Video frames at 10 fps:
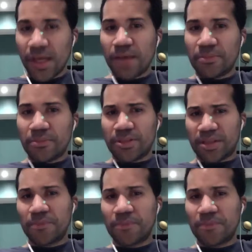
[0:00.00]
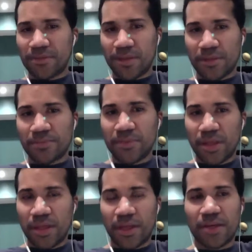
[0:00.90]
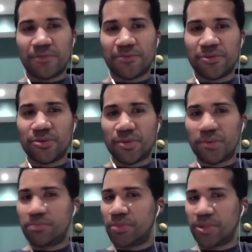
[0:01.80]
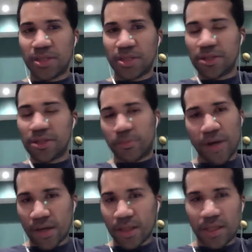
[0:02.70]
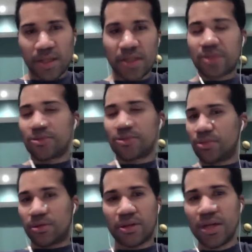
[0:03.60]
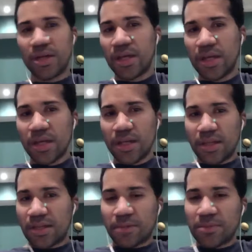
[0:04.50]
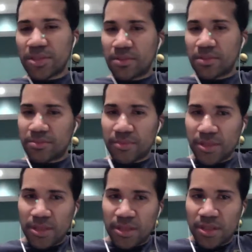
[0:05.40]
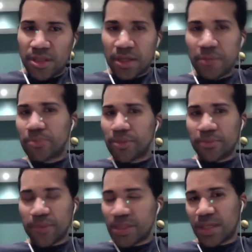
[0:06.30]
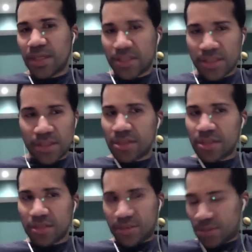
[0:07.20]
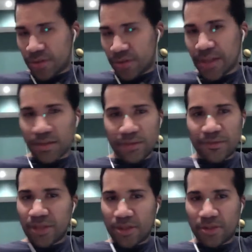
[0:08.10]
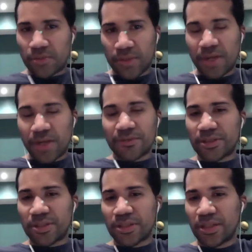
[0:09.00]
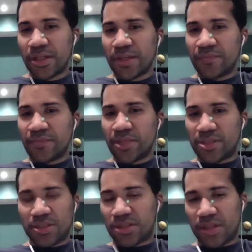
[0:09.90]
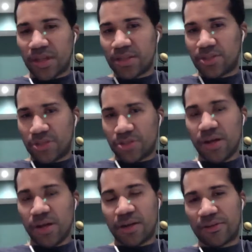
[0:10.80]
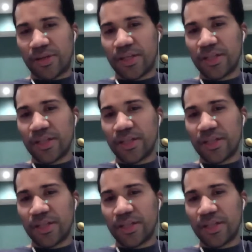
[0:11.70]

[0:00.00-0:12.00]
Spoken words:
but some of them, like if you put it in your pocket or like some of them, the implementation, the strength of it or whatever, is just not as strong, right?